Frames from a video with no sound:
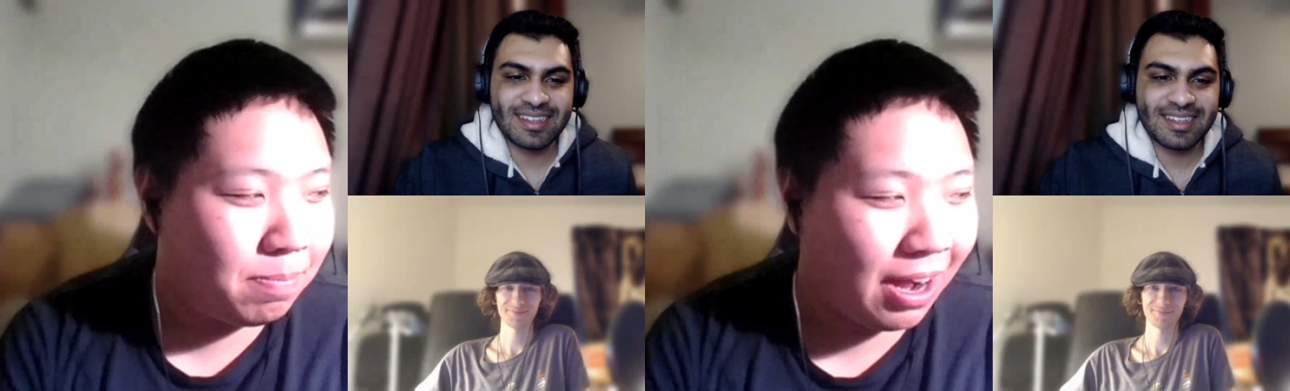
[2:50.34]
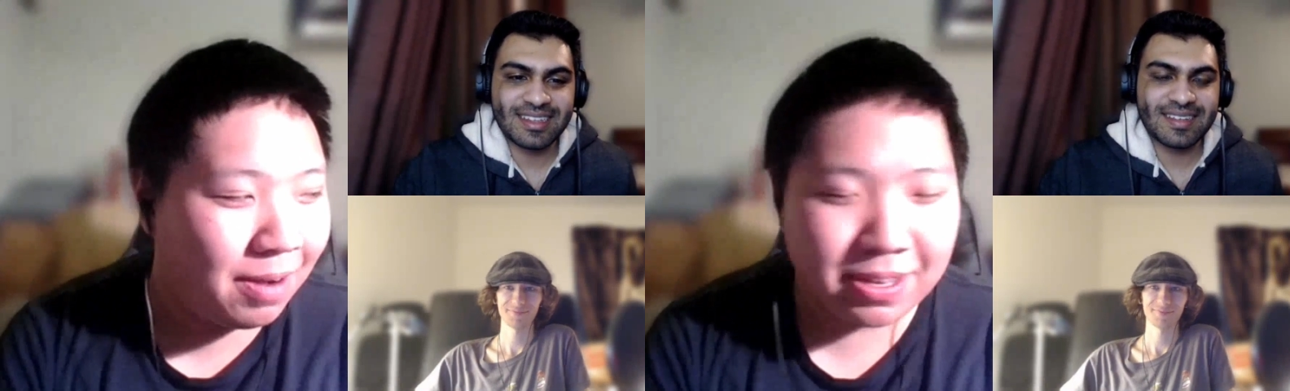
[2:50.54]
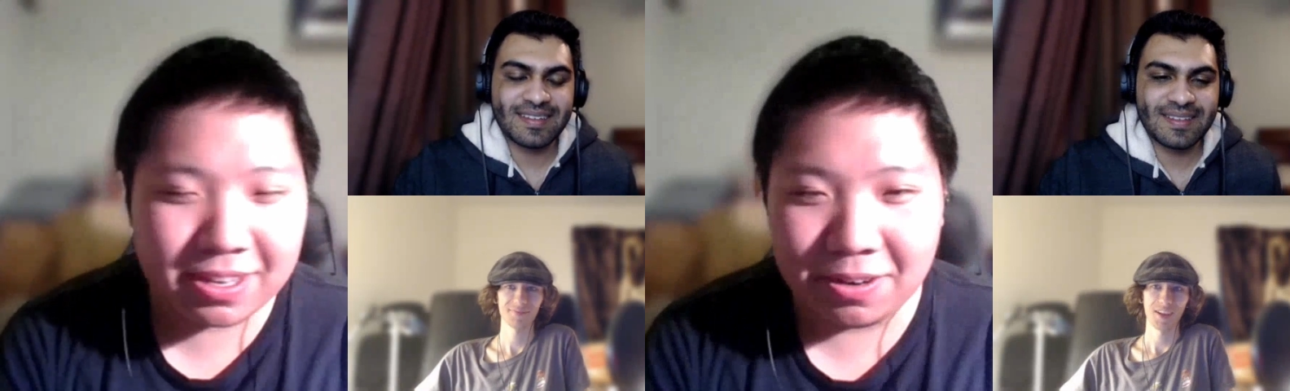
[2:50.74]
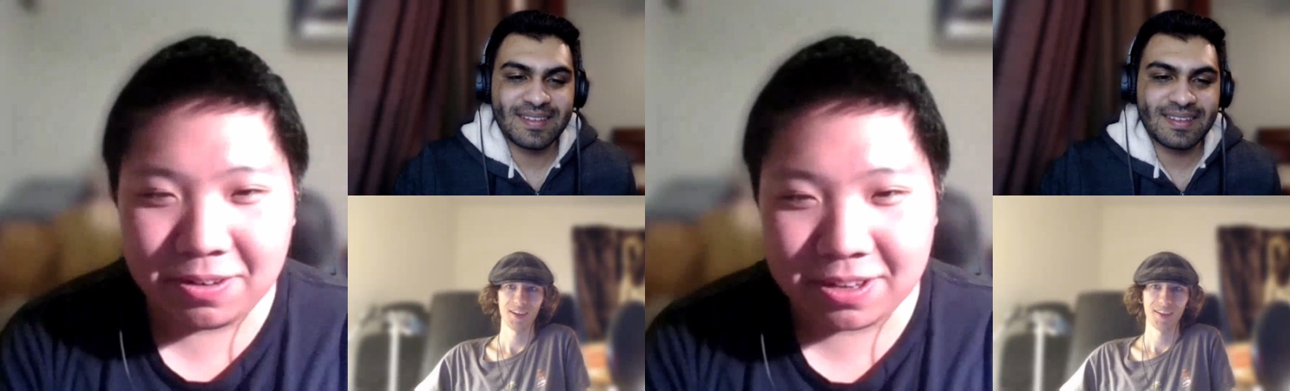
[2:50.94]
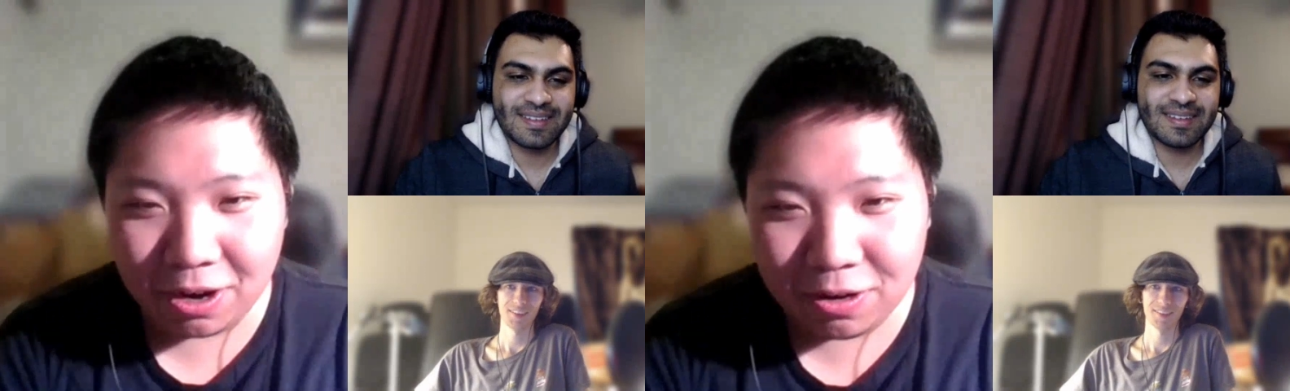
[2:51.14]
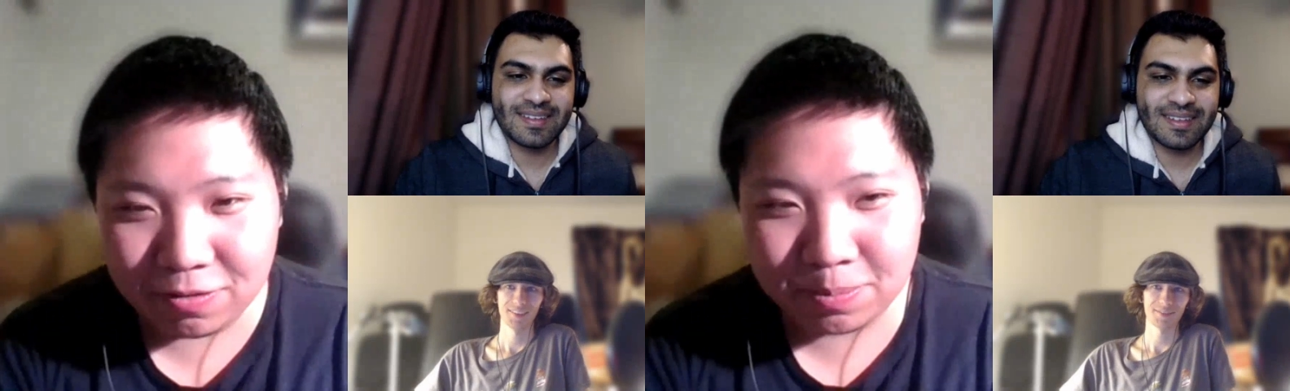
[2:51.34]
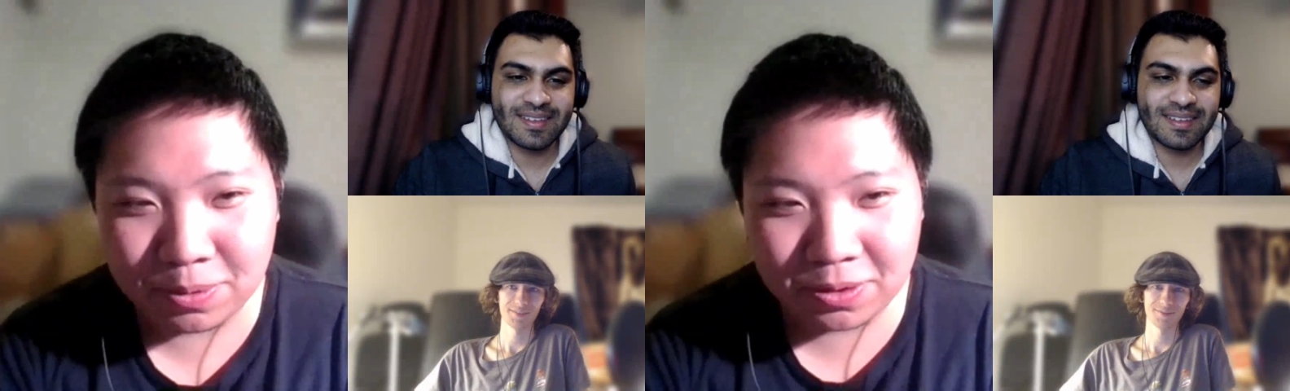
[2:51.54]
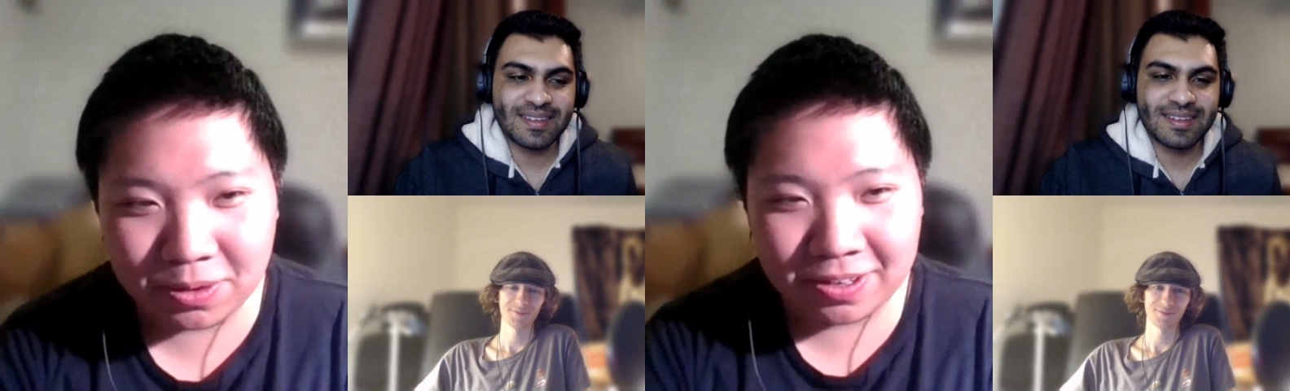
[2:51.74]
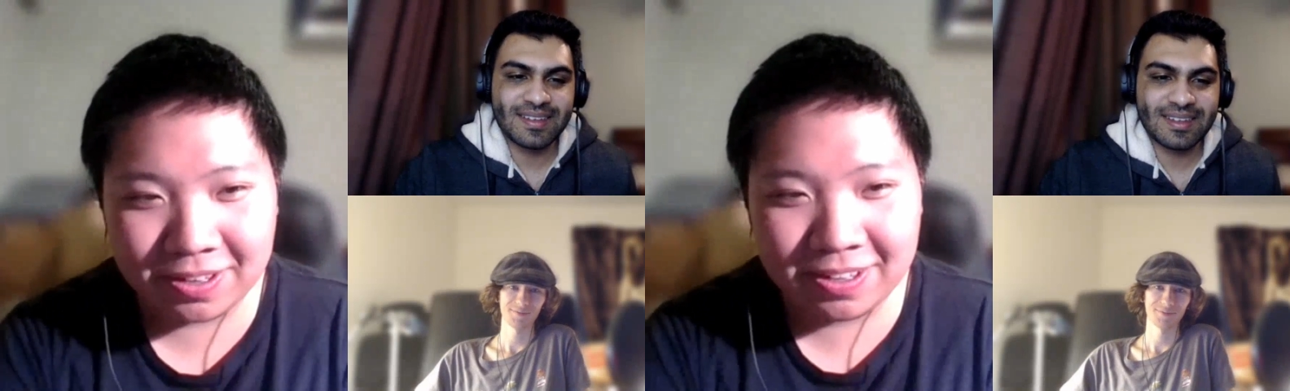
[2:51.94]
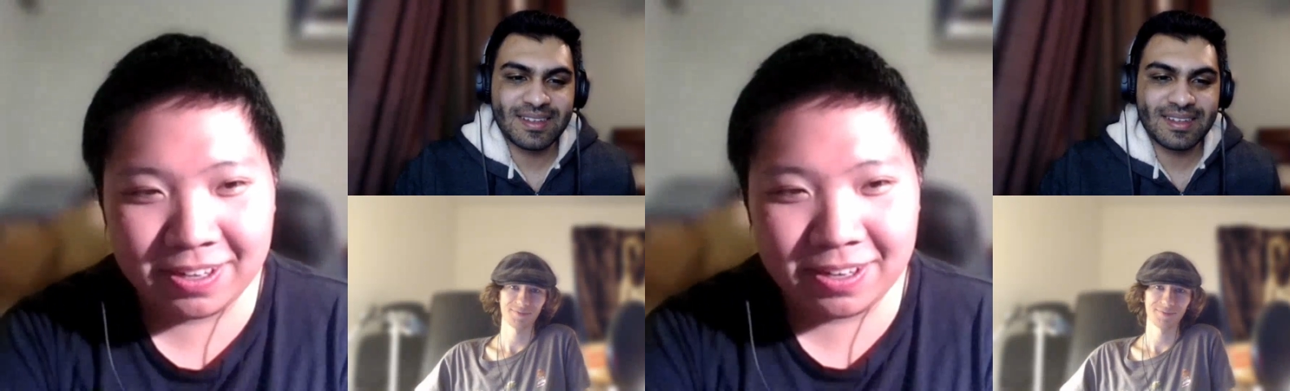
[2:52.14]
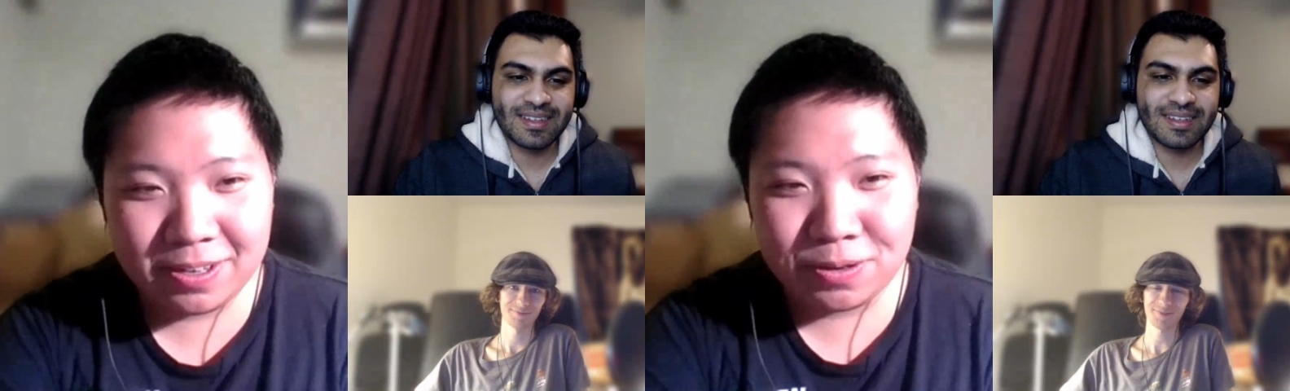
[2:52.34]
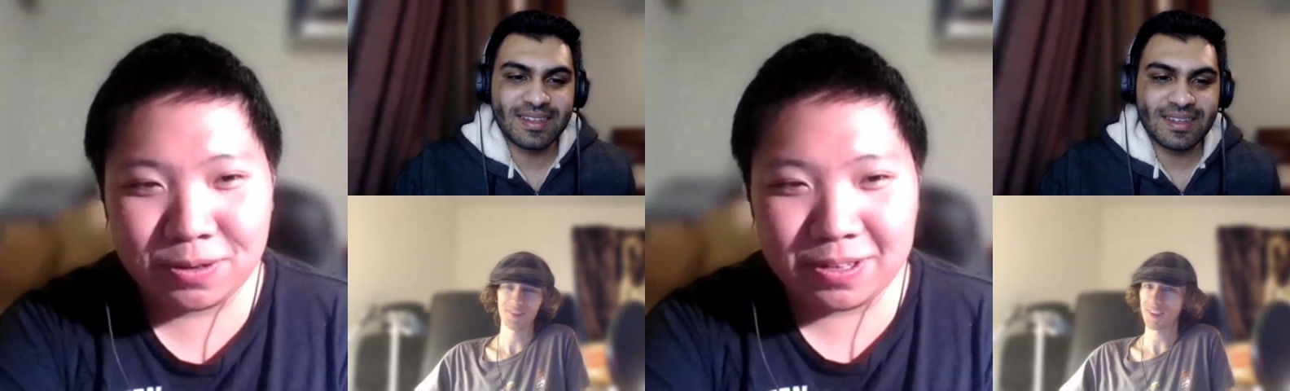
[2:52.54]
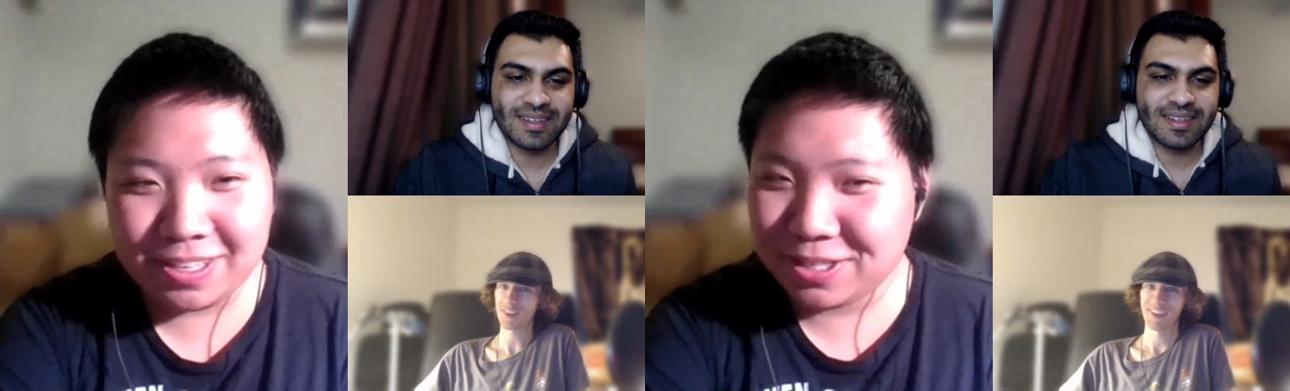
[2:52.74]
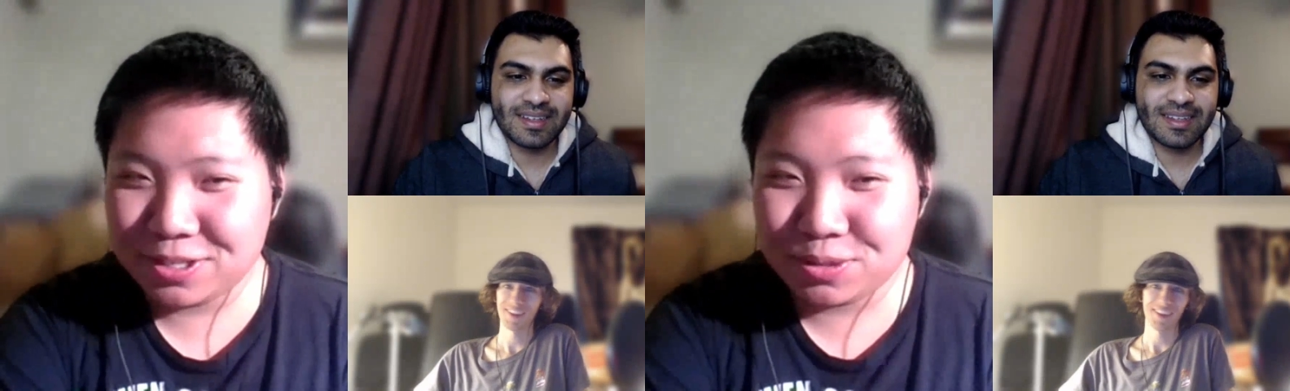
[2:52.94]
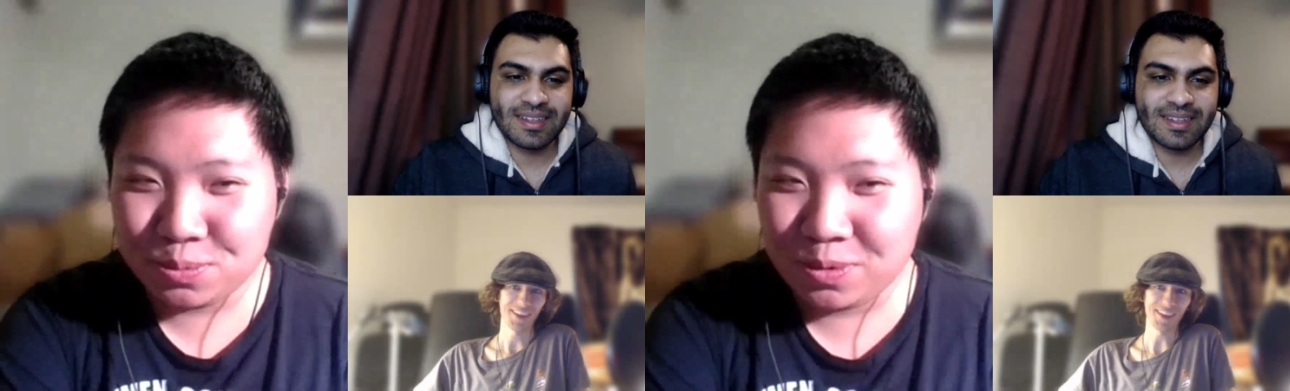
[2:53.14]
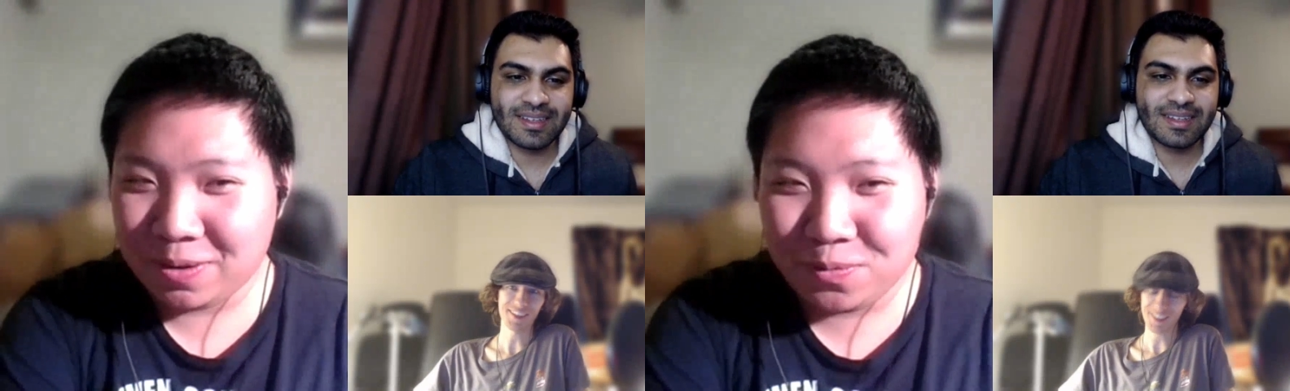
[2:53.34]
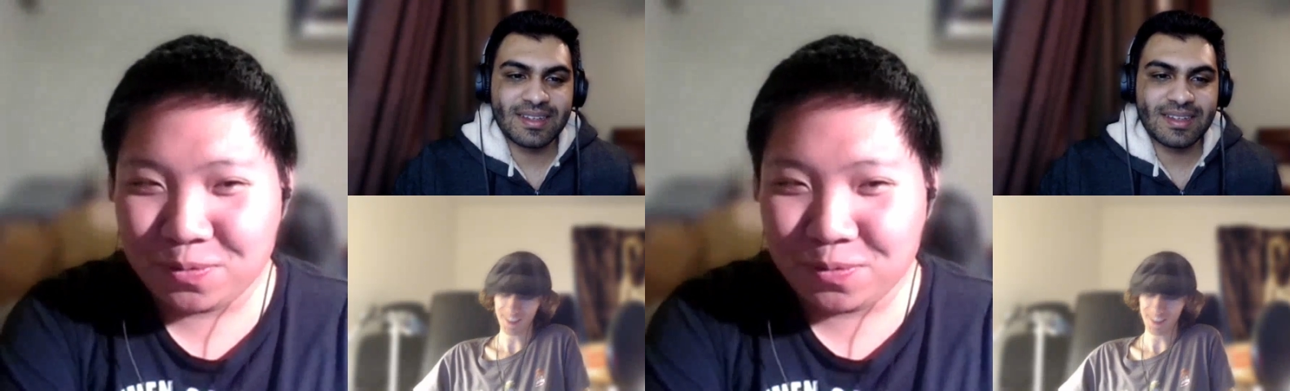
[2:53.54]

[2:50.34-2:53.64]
Speaker 1: Bamba going overboard is what